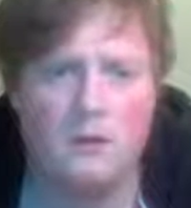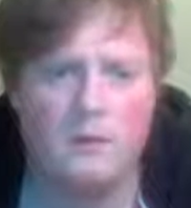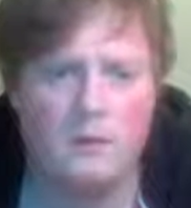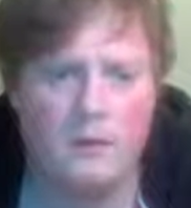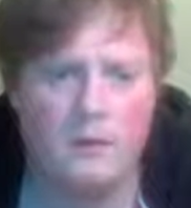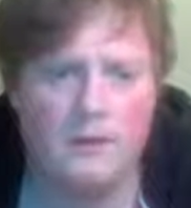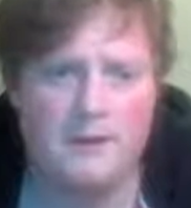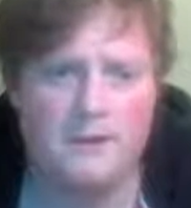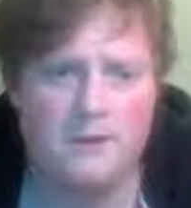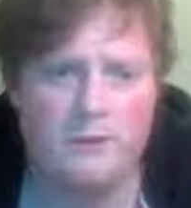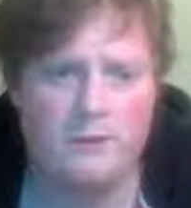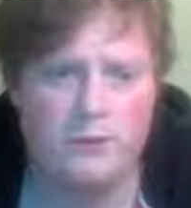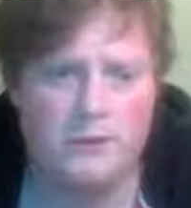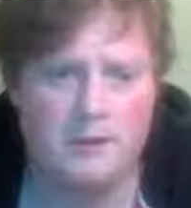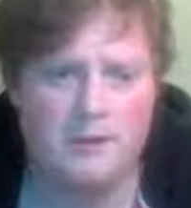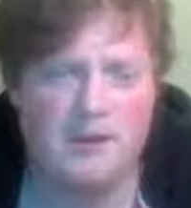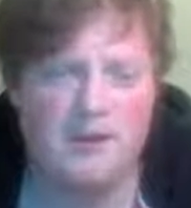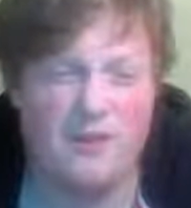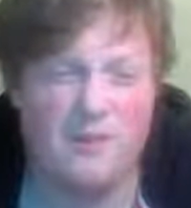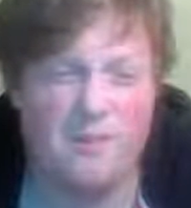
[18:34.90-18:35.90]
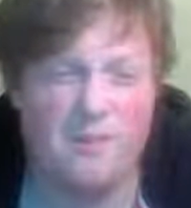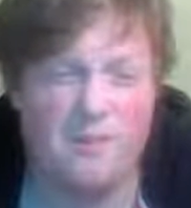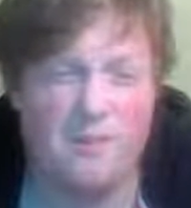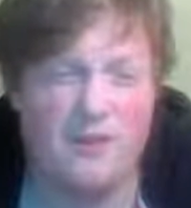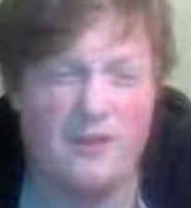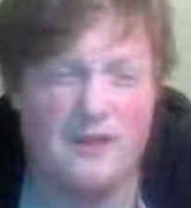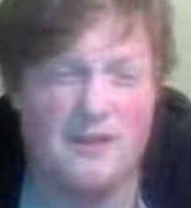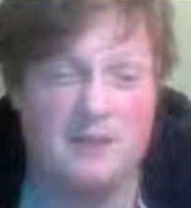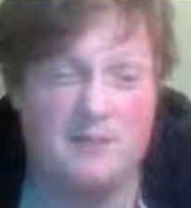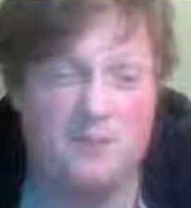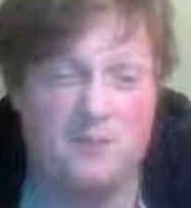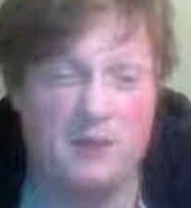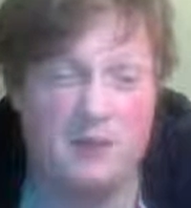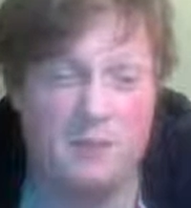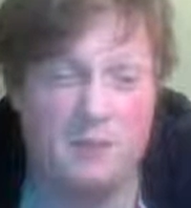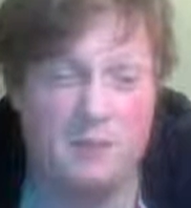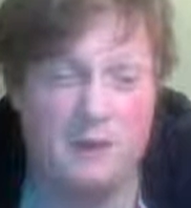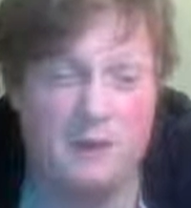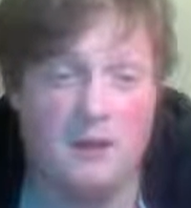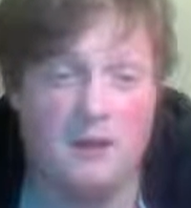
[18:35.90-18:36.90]
Then he'll lose another piece
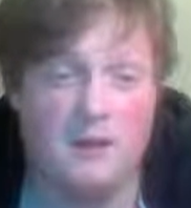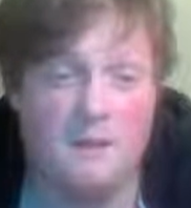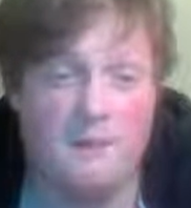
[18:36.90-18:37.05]
probably.